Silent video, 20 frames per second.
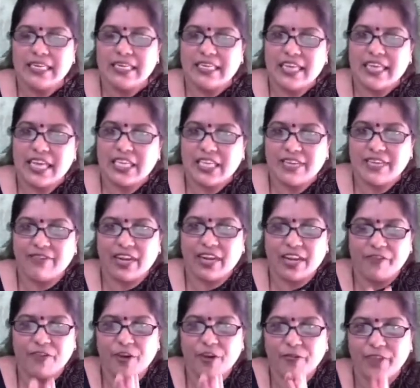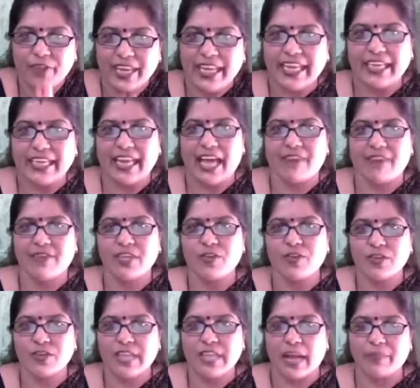just even if you're feeling nervous
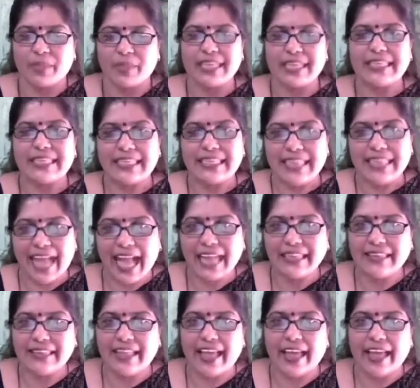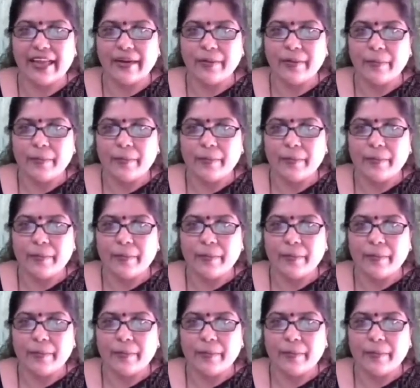or something stand there